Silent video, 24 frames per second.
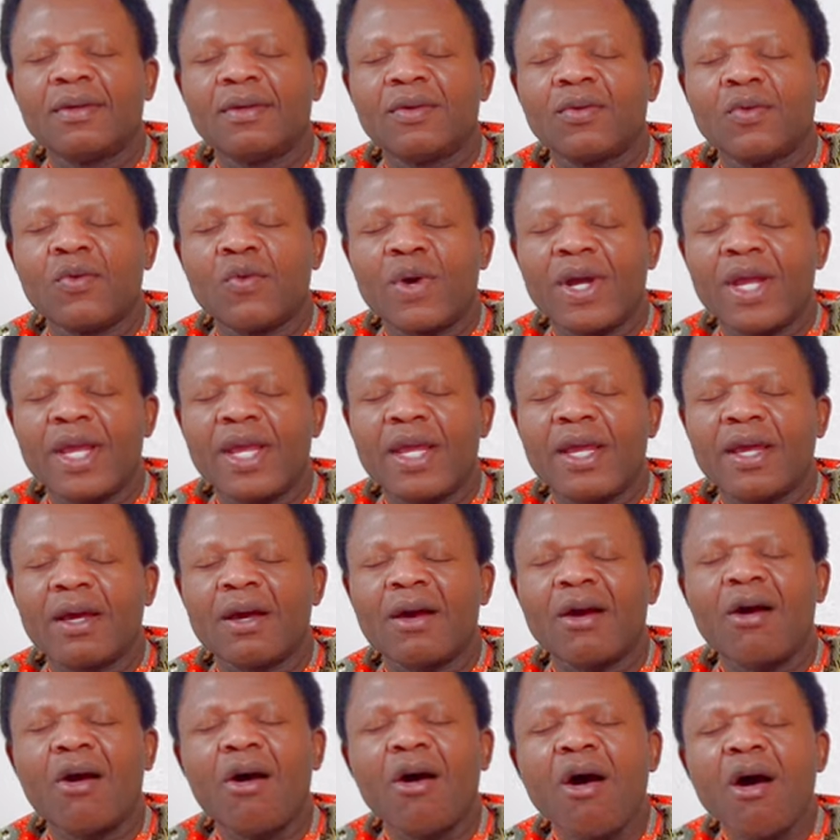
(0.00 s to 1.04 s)

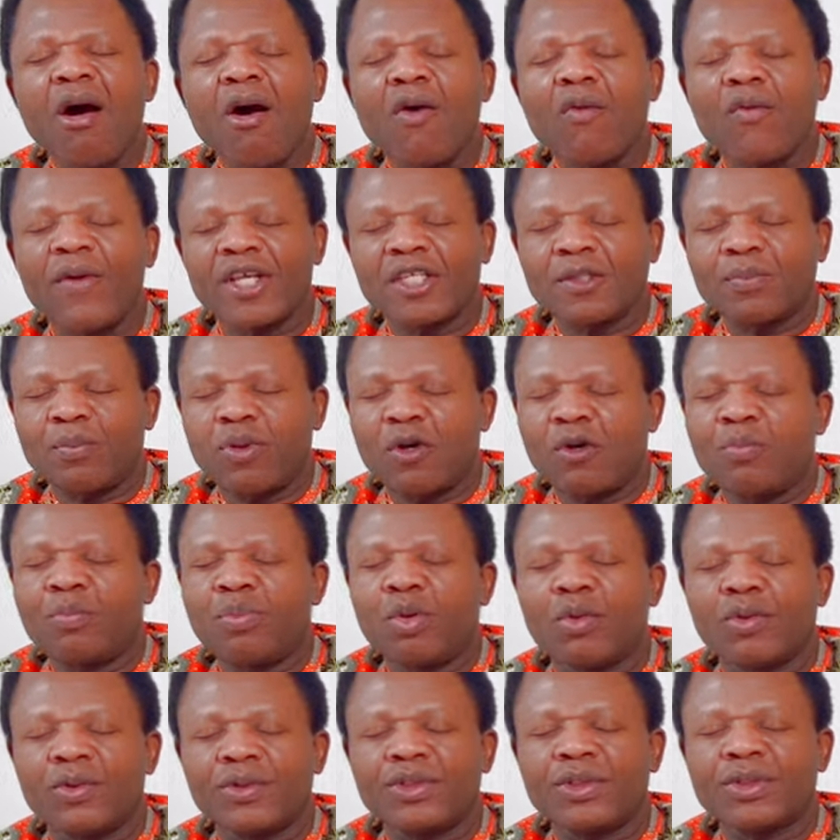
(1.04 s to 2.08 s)
We always
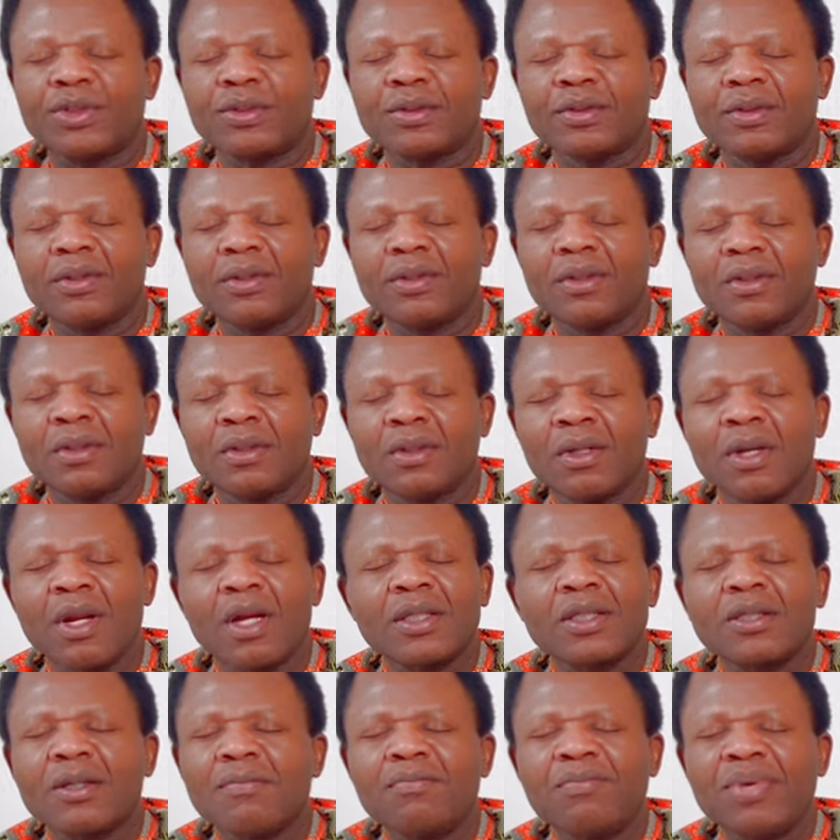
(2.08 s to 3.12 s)
purpose
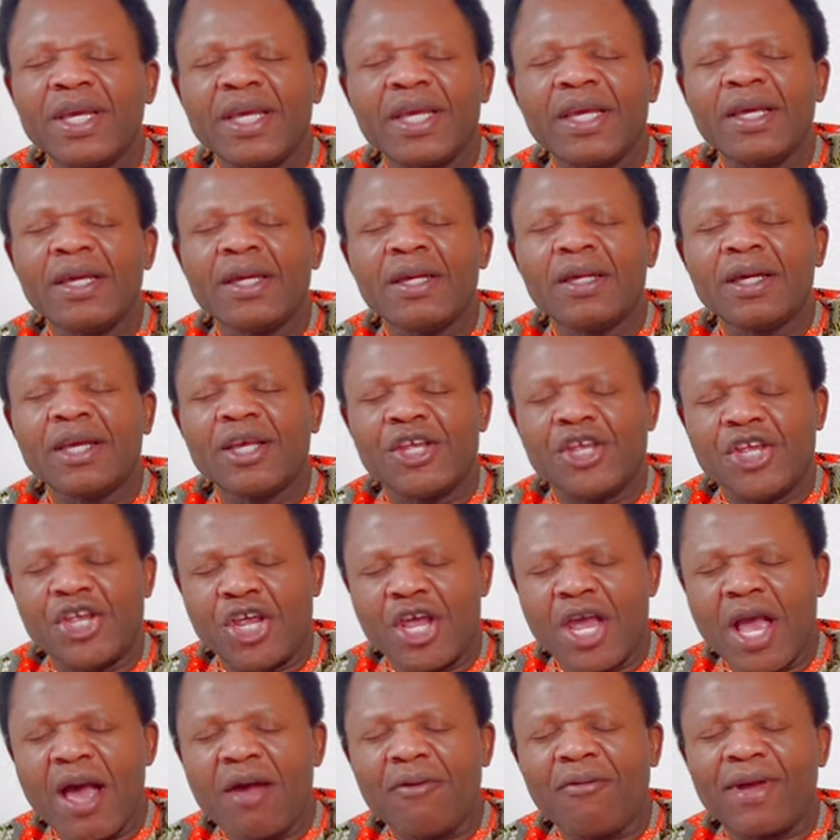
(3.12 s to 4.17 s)
not to be
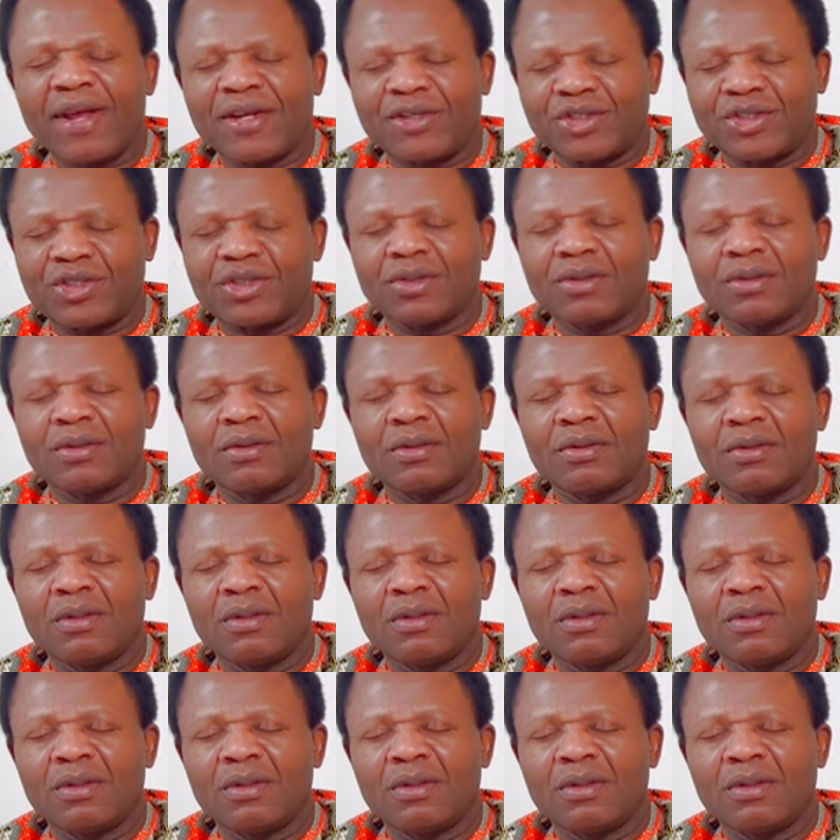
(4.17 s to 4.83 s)
hearers